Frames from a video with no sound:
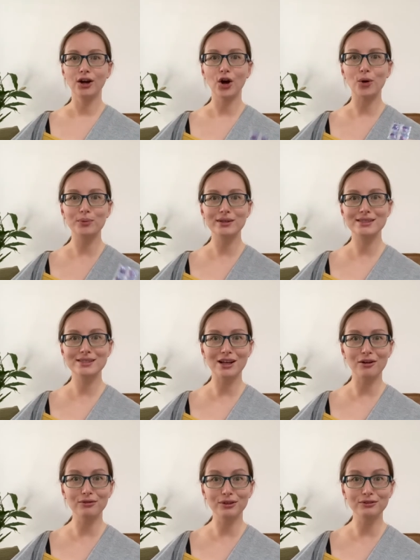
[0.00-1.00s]
Hope this is
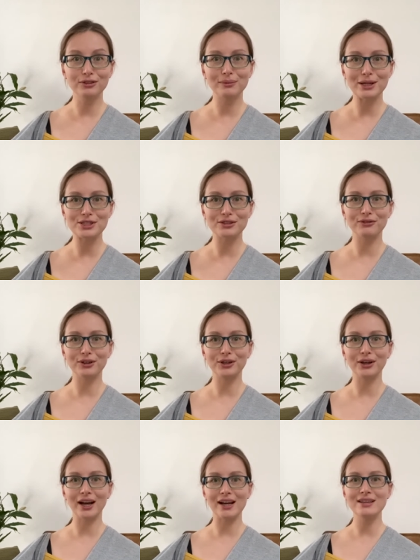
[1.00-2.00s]
helpful information for
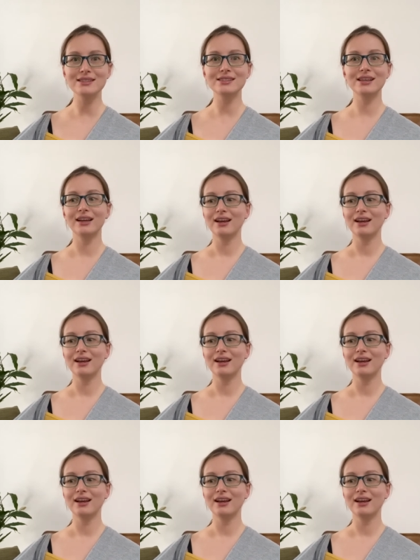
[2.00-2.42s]
you guys.